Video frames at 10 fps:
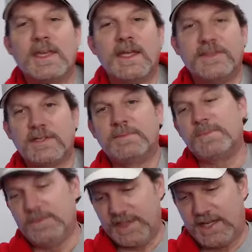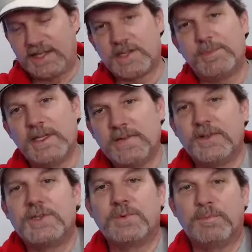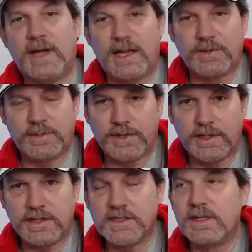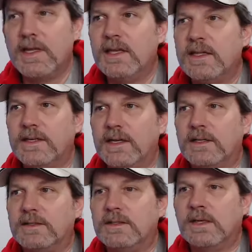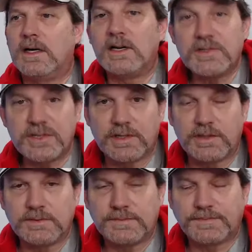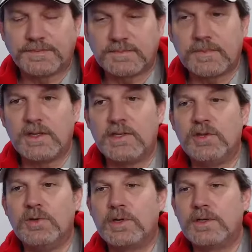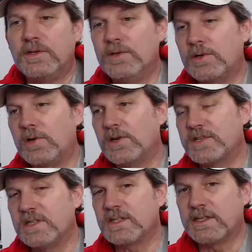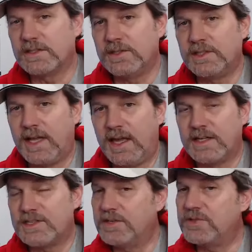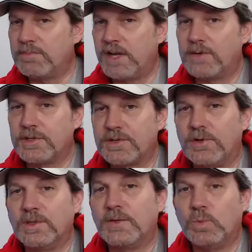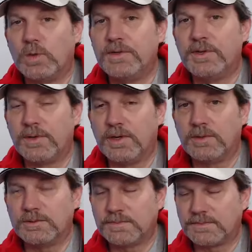and then taking some individual battery readings. Now, also, your car sounds like a good candidate since your batteries are only 1 year old.